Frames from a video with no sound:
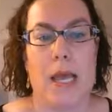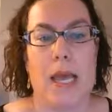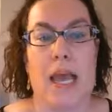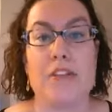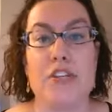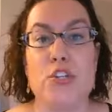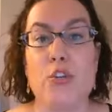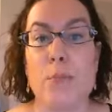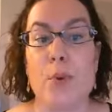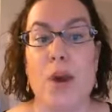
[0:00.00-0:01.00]
And they
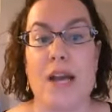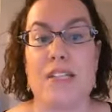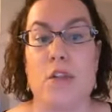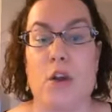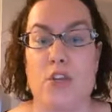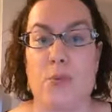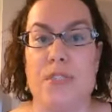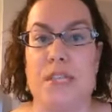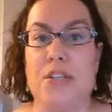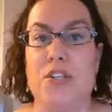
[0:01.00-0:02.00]
do comprise a large
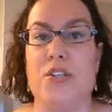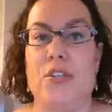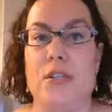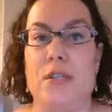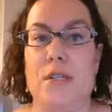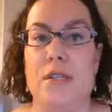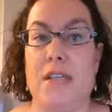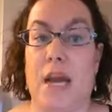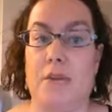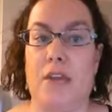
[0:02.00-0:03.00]
percentage,
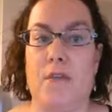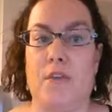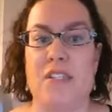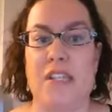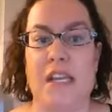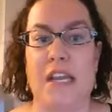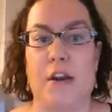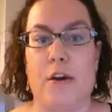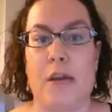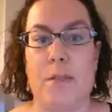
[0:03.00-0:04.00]
sadly, of our
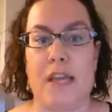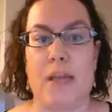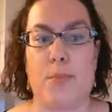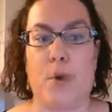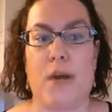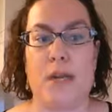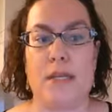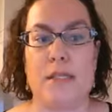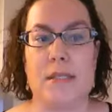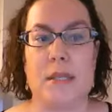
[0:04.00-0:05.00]
skincare and makeup
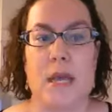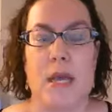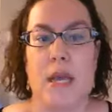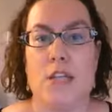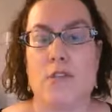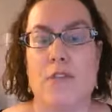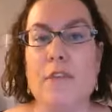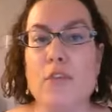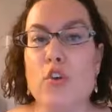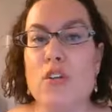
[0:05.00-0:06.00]
products. So if you
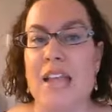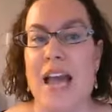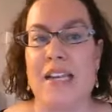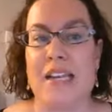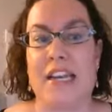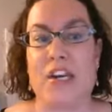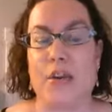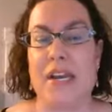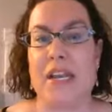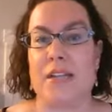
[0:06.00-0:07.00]
ever looked at an
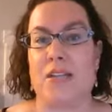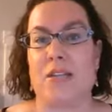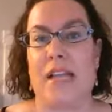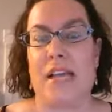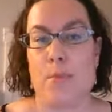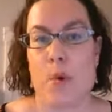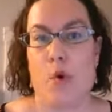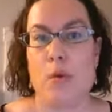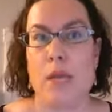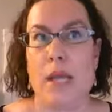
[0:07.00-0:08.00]
ingredient
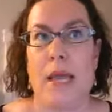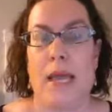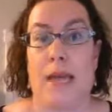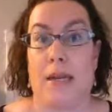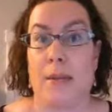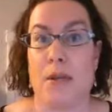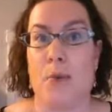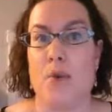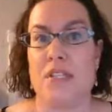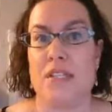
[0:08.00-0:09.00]
label, and I'm going
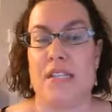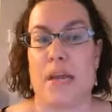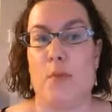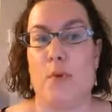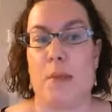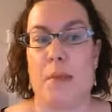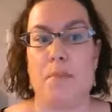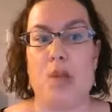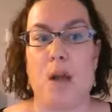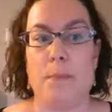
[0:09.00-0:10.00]
to post an example in my
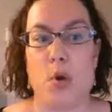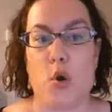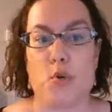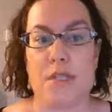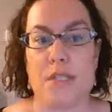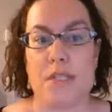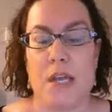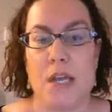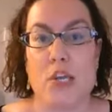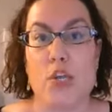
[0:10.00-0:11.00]
blog post,
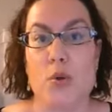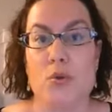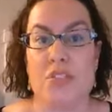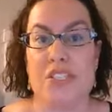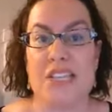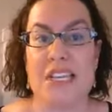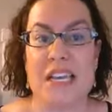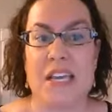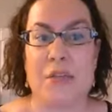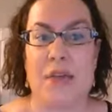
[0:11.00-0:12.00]
you will
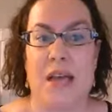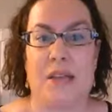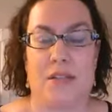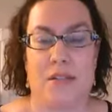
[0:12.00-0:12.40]
see that